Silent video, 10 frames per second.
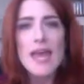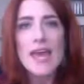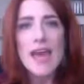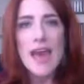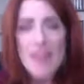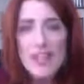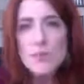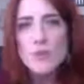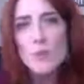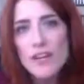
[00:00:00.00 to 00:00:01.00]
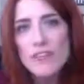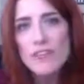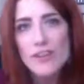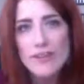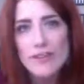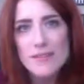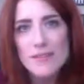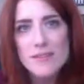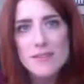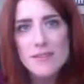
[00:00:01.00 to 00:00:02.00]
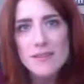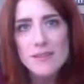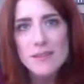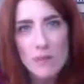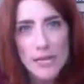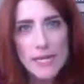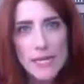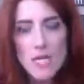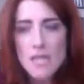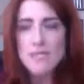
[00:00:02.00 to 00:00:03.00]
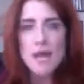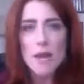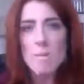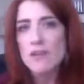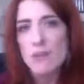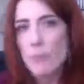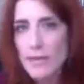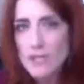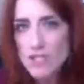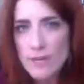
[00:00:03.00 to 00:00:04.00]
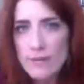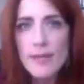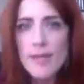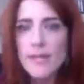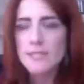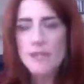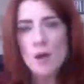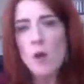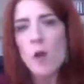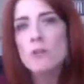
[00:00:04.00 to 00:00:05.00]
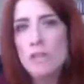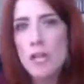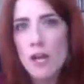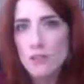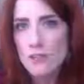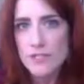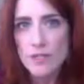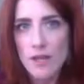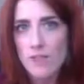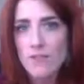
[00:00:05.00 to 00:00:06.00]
And that's what bravery is, right? It's not micromanaging. It's not holding on for dear life.